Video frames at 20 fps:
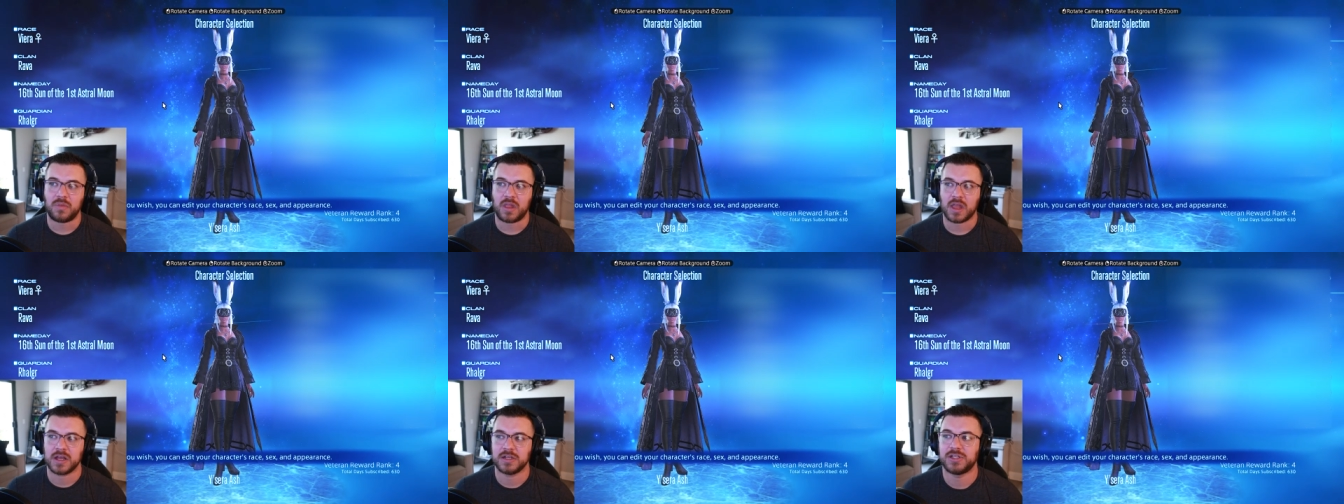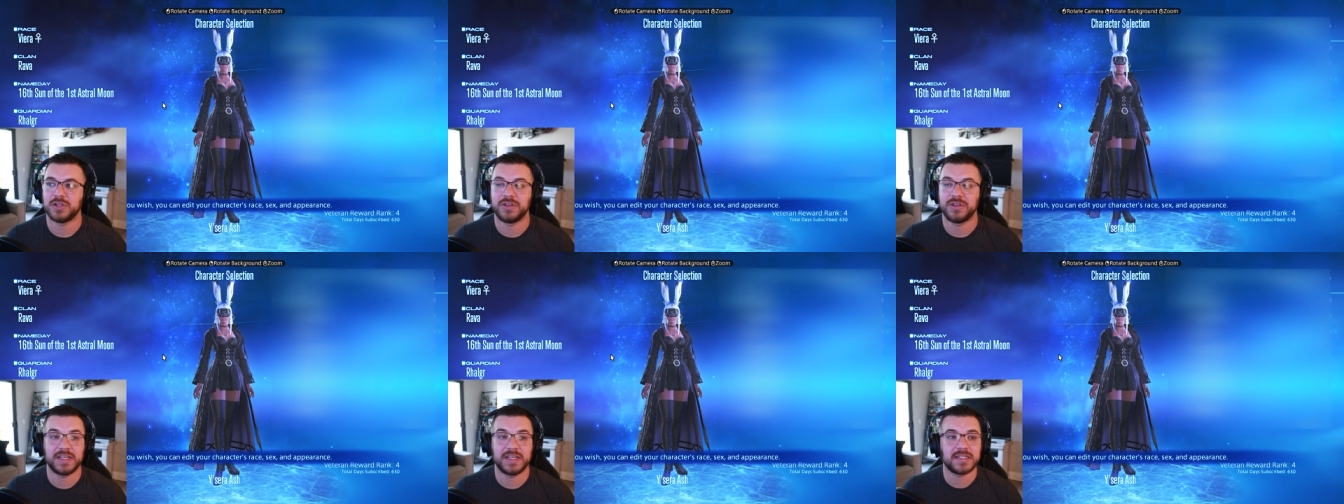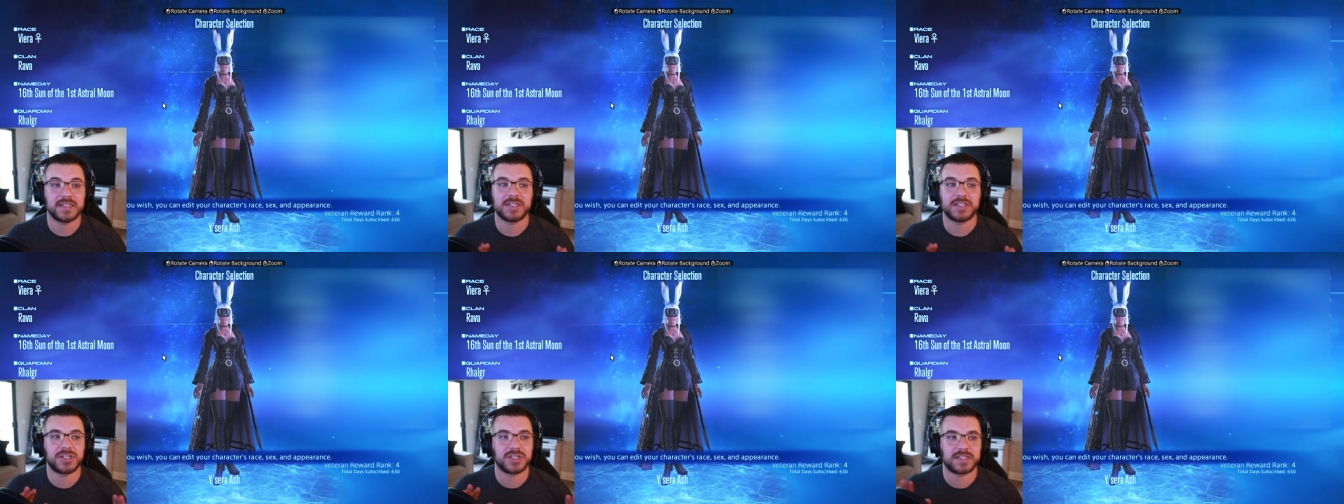So this
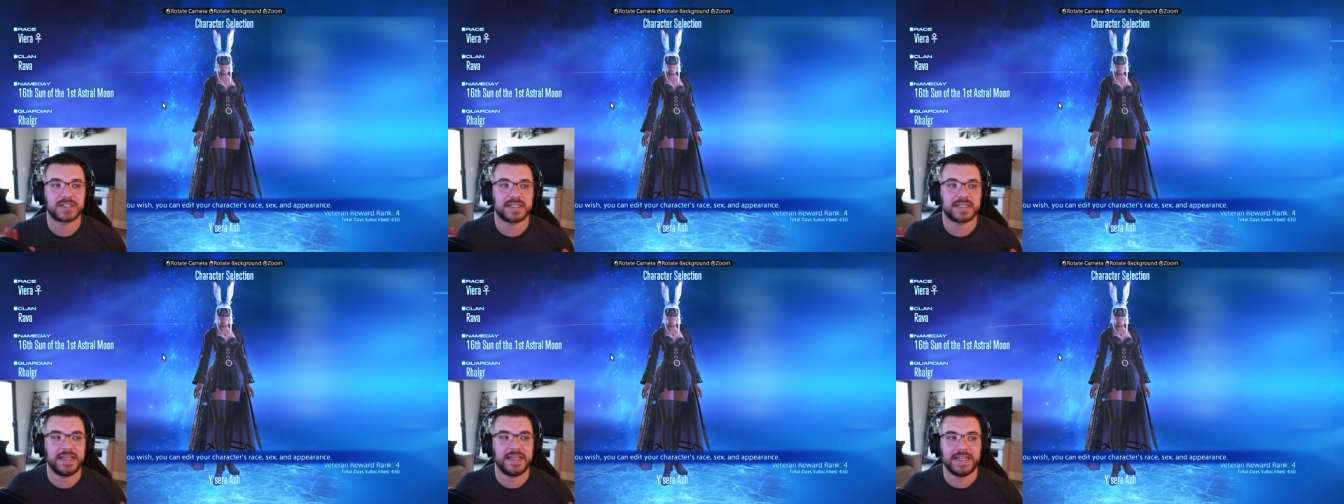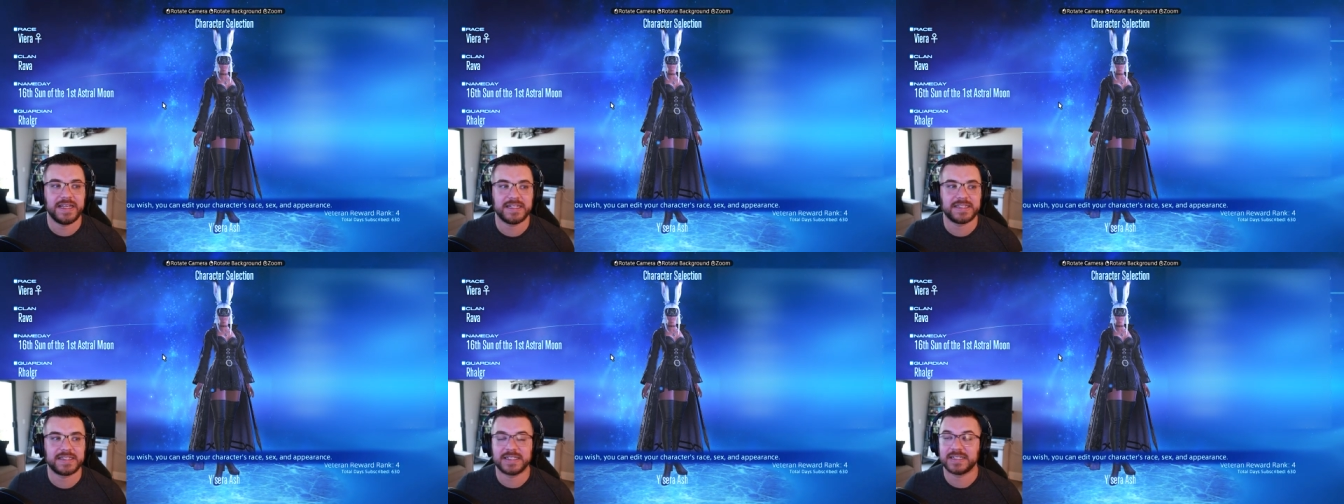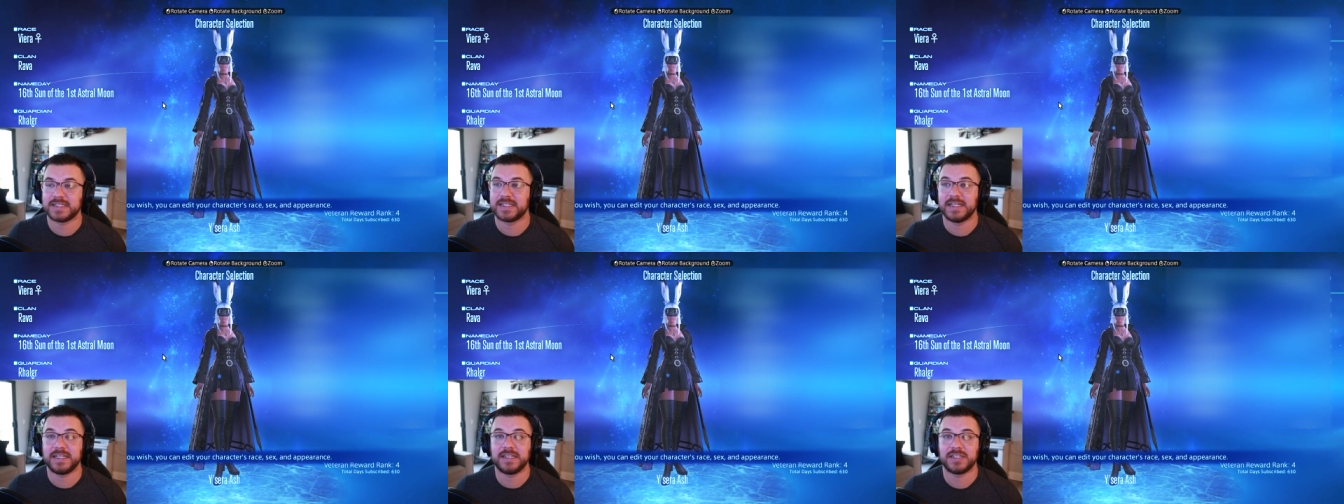is just the
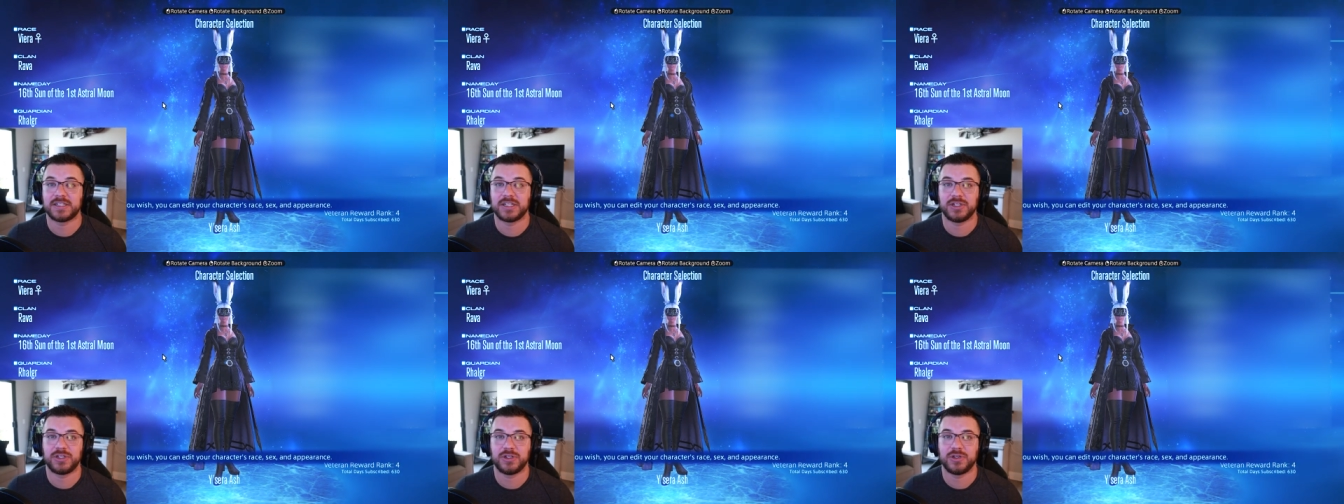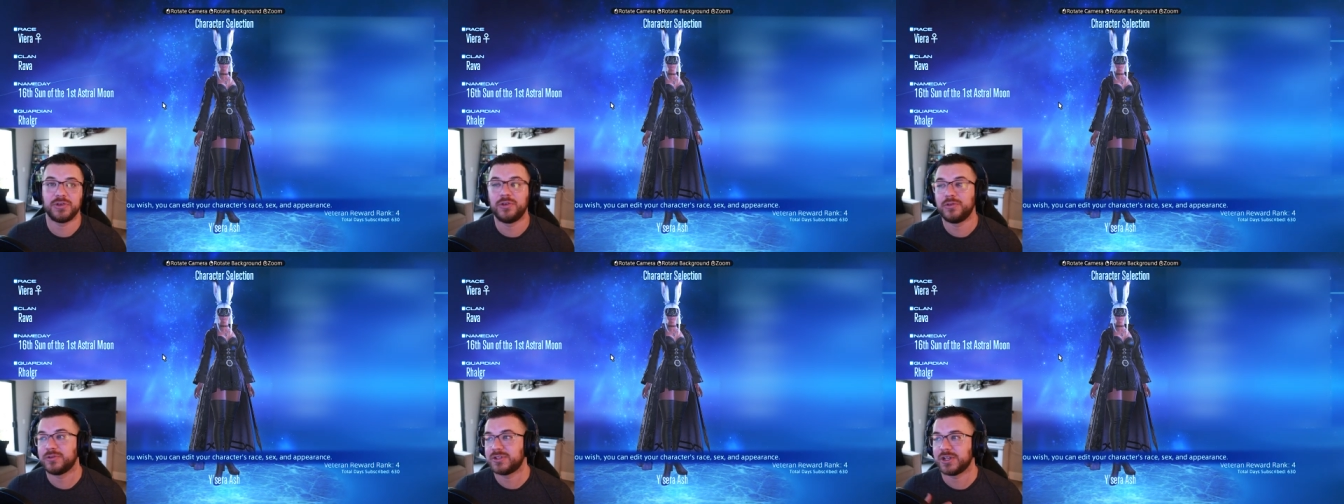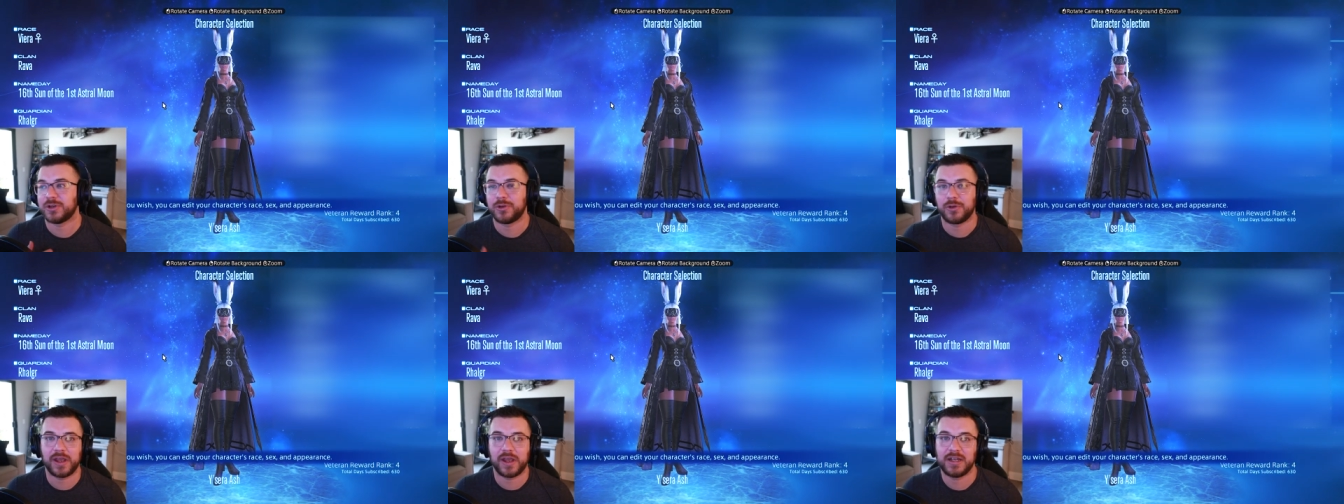easiest thing to do
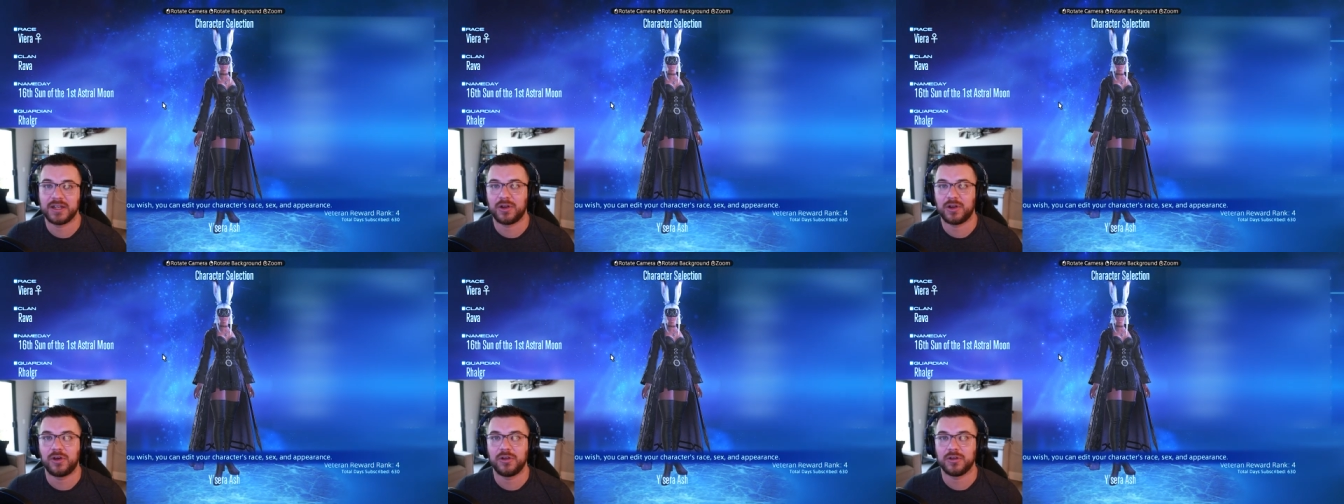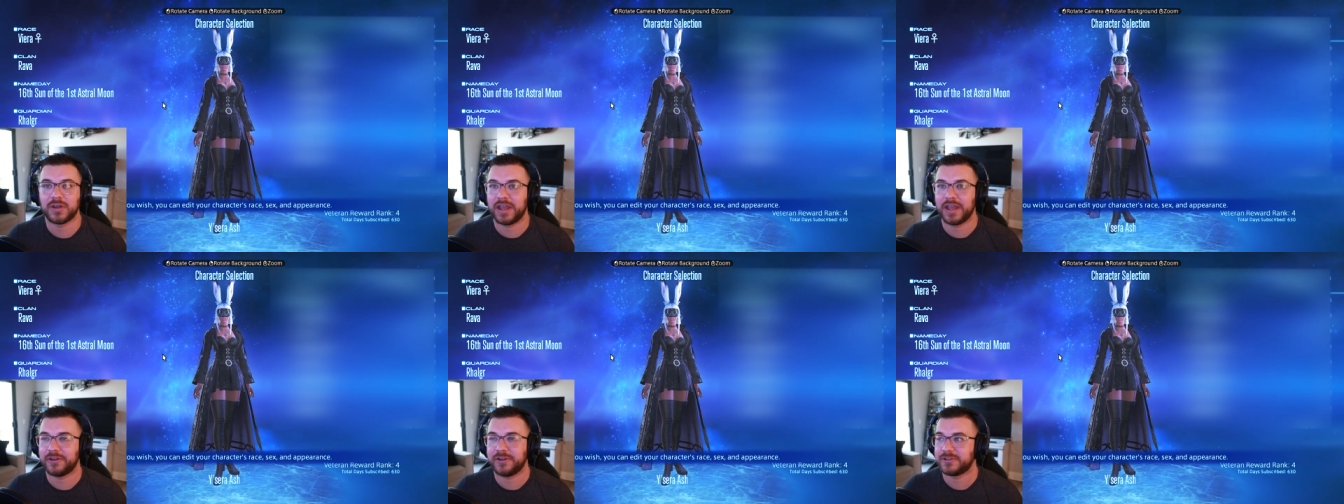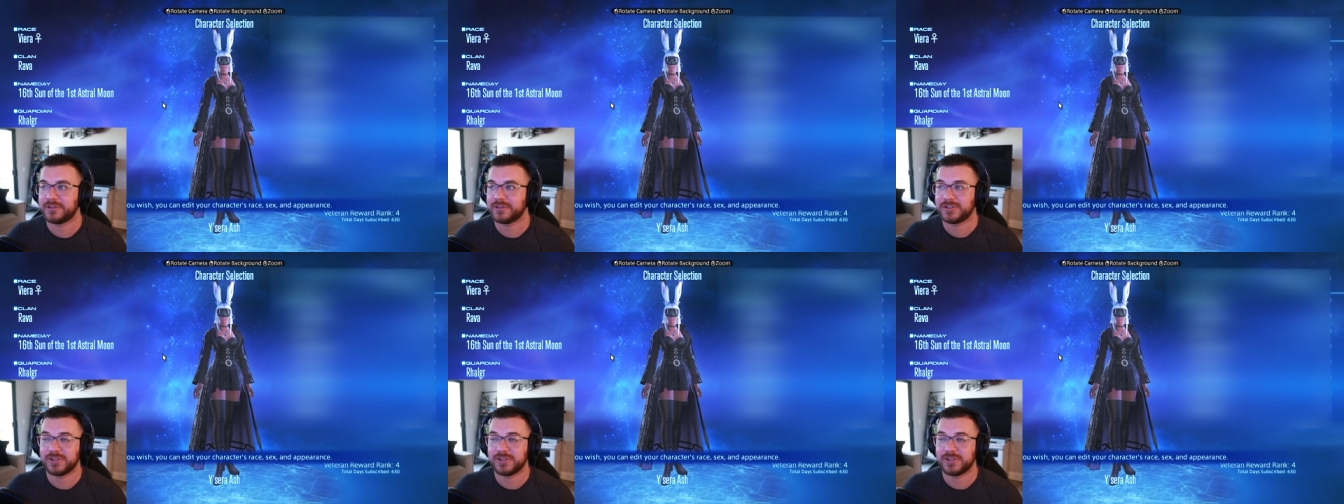to create an alt character,